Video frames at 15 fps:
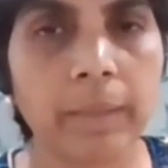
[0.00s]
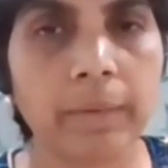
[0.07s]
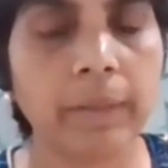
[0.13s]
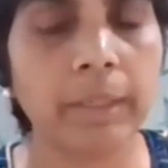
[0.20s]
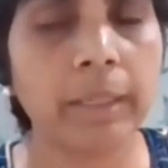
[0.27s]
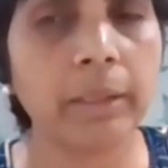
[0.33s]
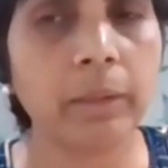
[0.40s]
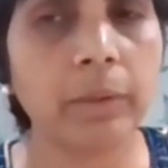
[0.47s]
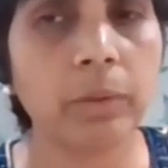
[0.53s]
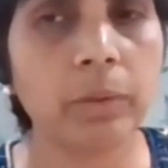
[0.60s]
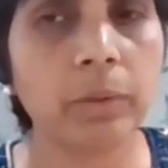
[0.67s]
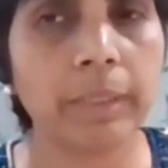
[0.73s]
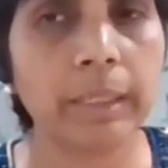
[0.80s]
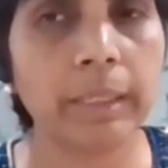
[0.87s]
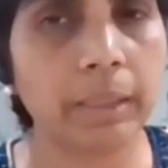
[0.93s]
that will
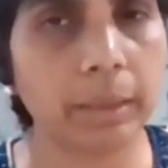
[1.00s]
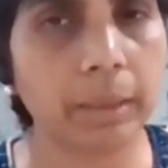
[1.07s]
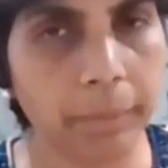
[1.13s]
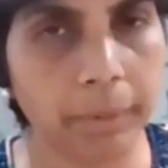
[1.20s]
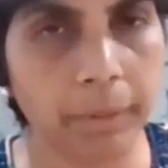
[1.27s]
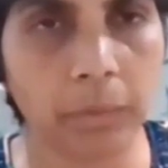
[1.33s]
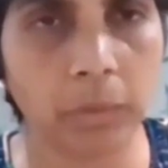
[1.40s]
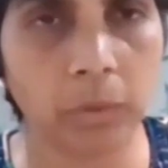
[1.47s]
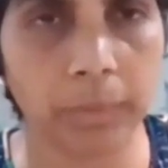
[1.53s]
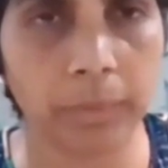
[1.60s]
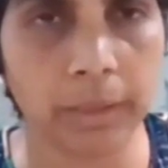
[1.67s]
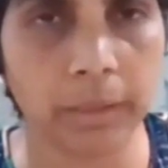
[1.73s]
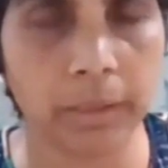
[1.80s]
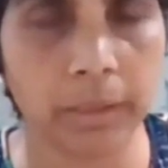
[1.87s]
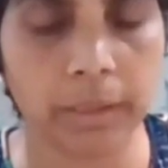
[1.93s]
include very simple
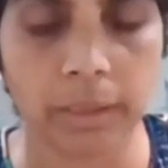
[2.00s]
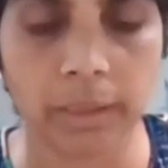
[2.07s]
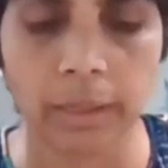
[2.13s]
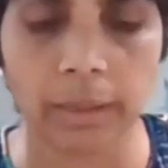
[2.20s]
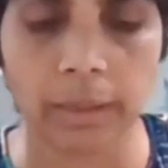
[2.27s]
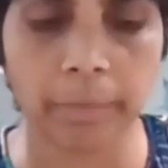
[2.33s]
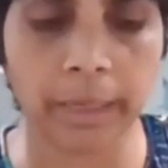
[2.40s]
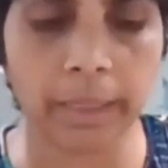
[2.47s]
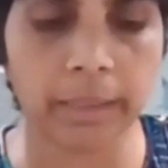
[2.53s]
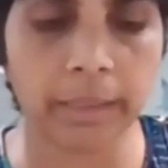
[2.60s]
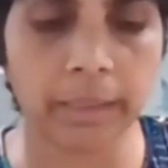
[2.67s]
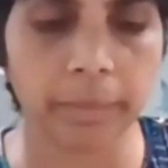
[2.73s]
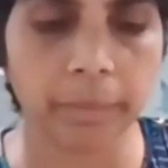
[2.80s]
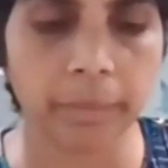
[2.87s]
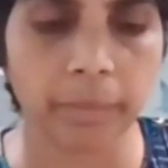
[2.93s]
movements,
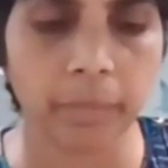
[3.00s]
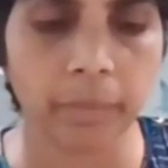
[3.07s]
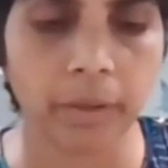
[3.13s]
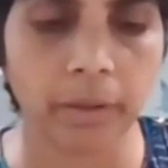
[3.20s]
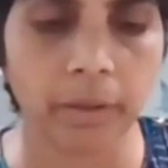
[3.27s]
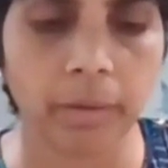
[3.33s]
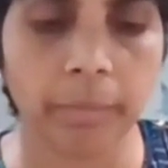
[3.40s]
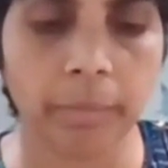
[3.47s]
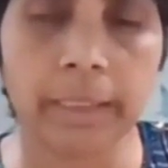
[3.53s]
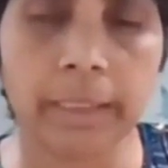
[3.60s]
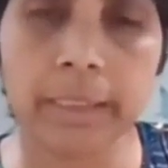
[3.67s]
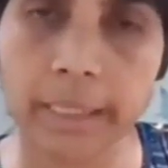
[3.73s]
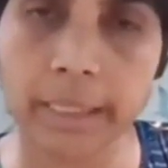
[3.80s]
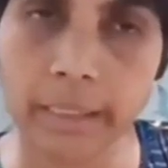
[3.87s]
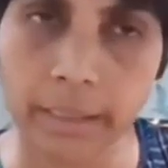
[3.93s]
but
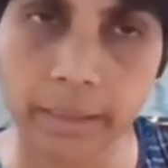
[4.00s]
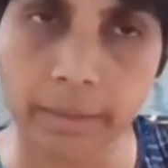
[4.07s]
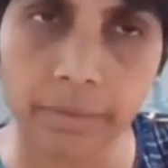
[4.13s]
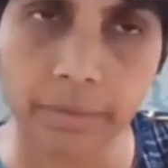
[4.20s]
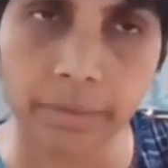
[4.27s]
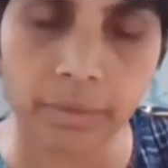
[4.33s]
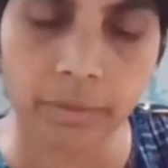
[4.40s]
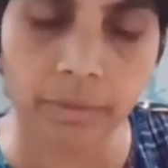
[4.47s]
meditative,